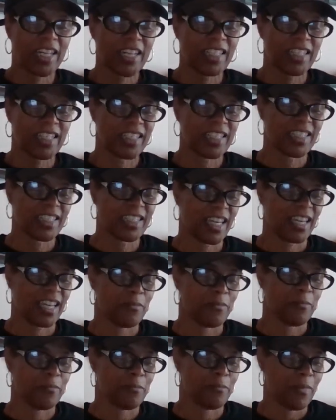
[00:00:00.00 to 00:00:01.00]
is a
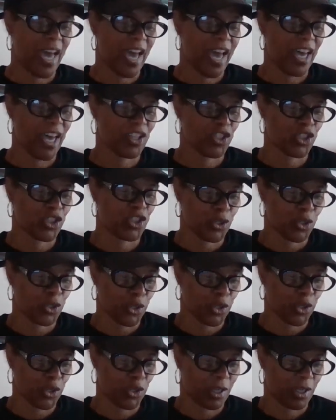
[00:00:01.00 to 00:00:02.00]

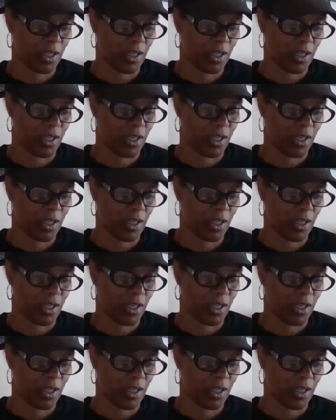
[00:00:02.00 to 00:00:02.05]
master